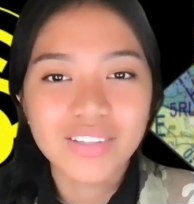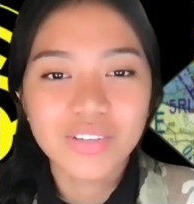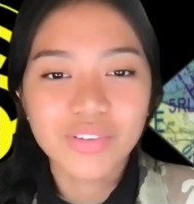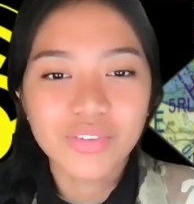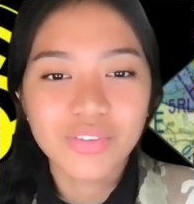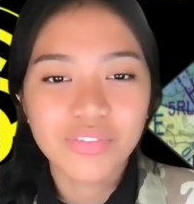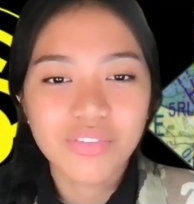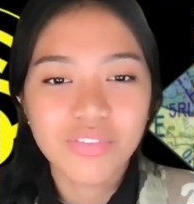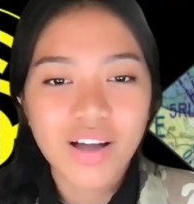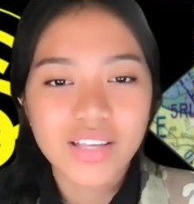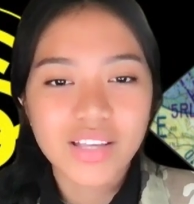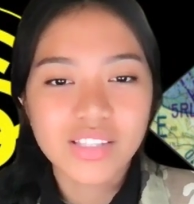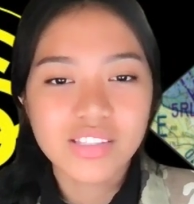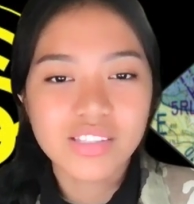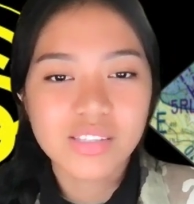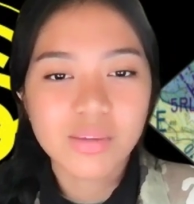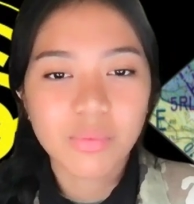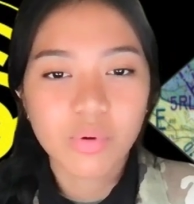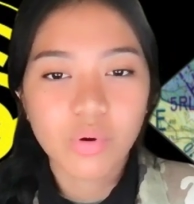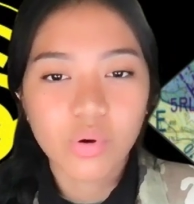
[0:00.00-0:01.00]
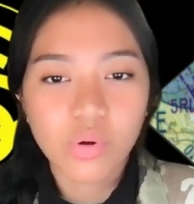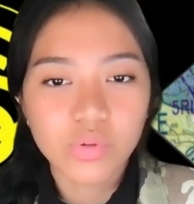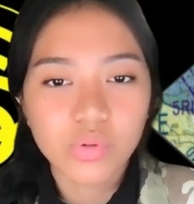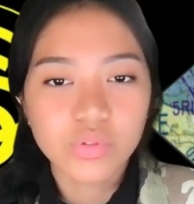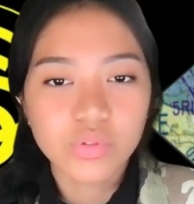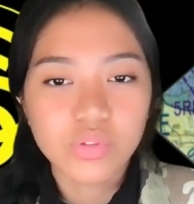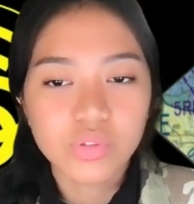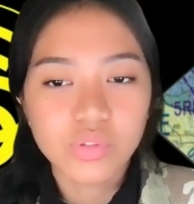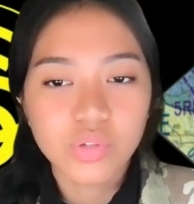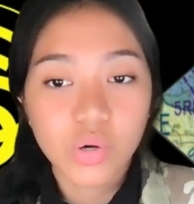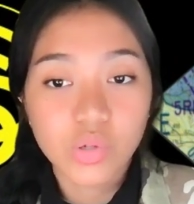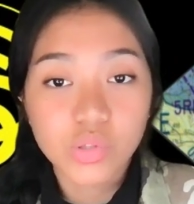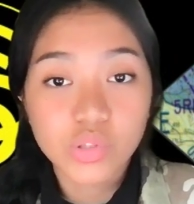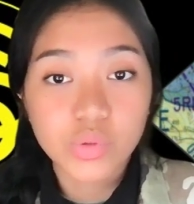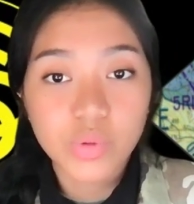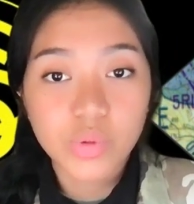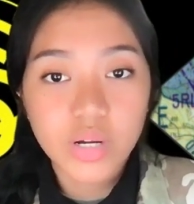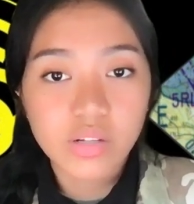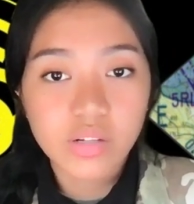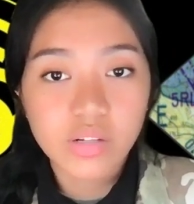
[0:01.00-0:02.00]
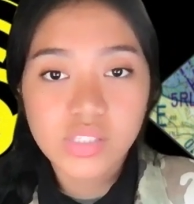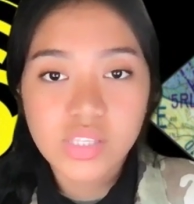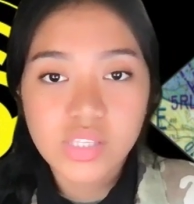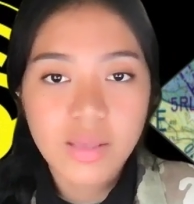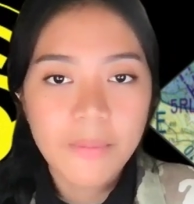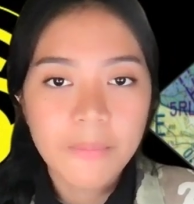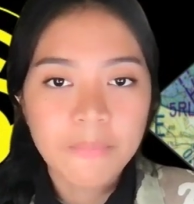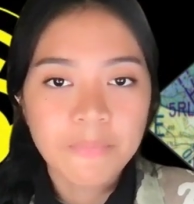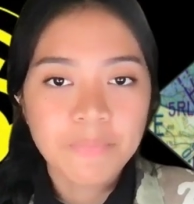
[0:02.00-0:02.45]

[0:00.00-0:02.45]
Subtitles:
You'll find some go trails